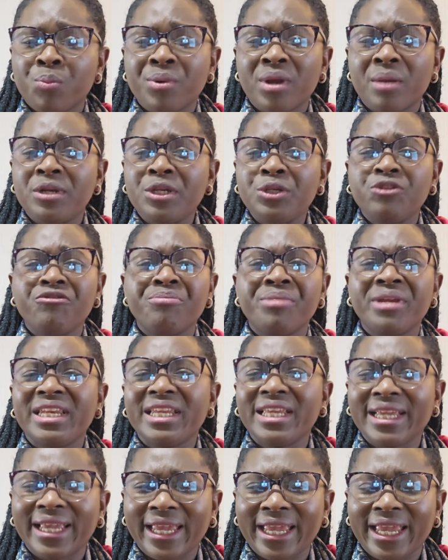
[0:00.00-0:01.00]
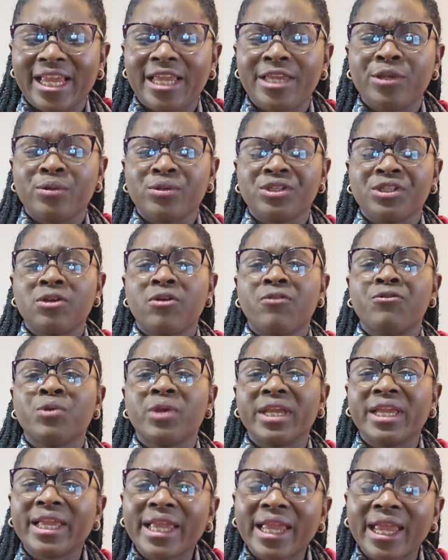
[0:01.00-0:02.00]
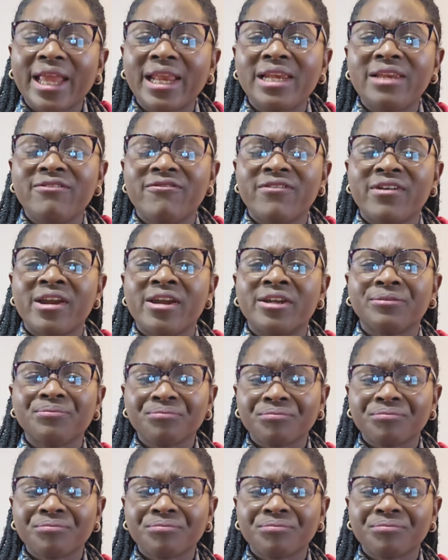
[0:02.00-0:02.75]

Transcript: Probably you've been in care yourself. You're a caregiver.